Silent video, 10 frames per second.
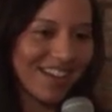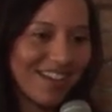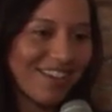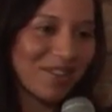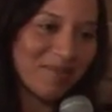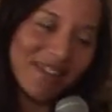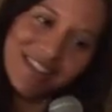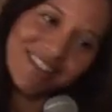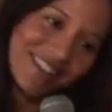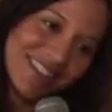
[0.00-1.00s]
Oh my
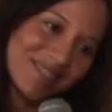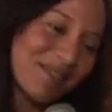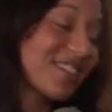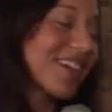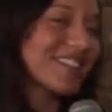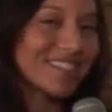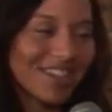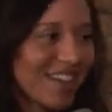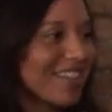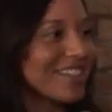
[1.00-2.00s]
goodness. Well, that's a
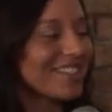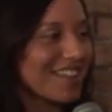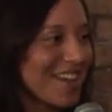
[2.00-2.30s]
challenge.